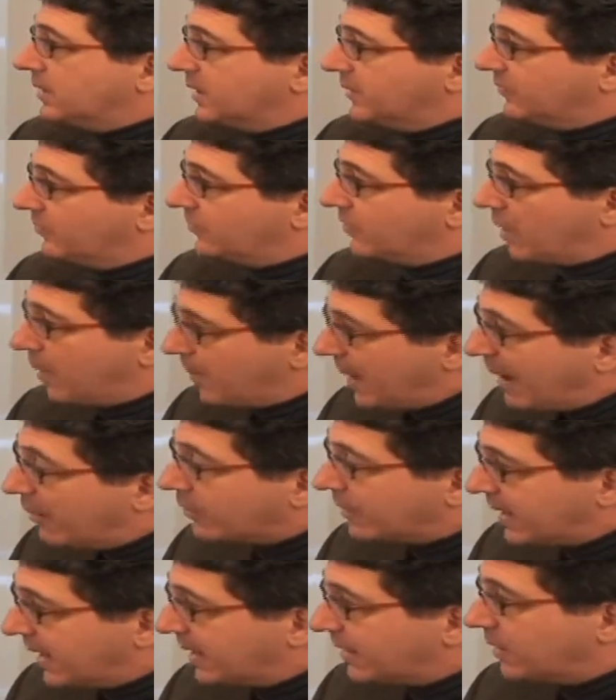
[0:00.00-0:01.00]
It's
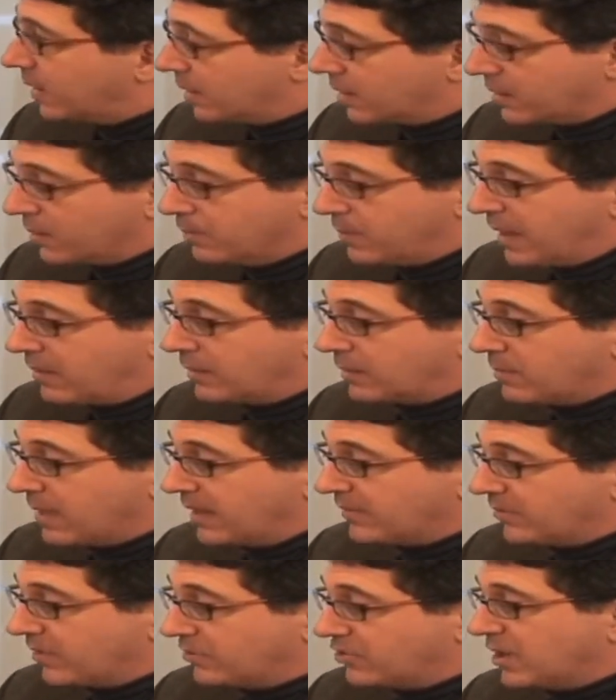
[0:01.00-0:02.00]
about getting a compelling
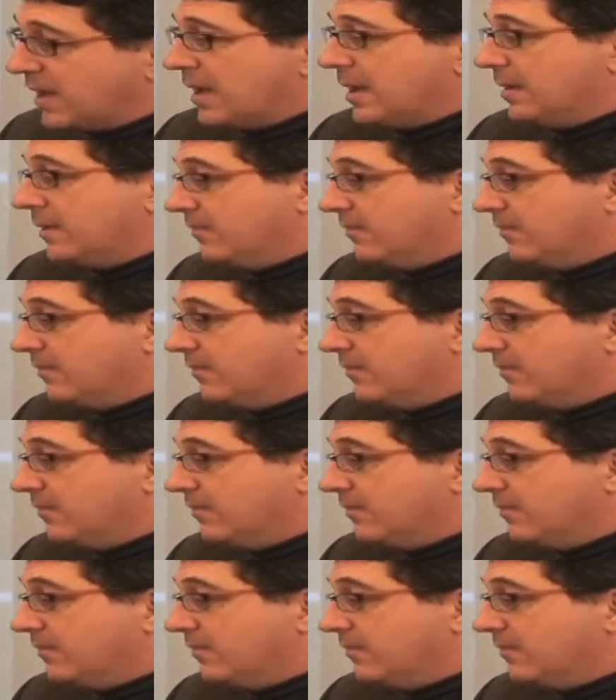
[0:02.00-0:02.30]
message.